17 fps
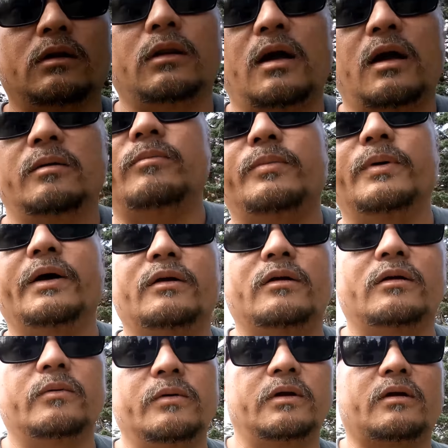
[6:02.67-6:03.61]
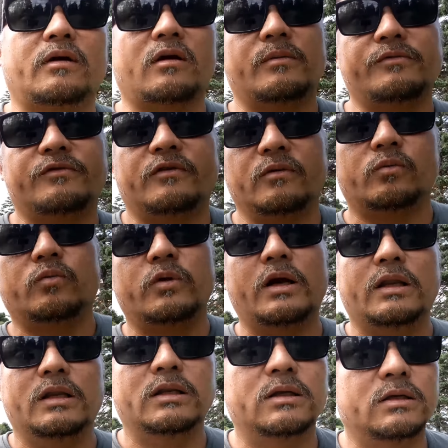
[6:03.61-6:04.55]
a lot better when it comes to
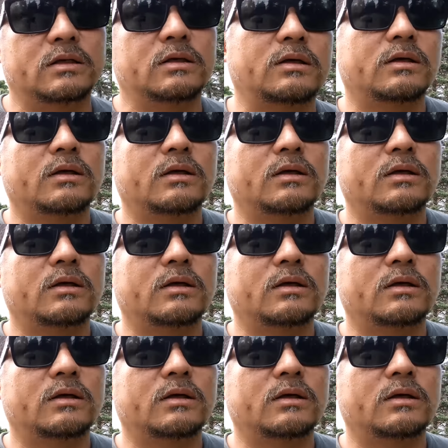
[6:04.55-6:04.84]
wind.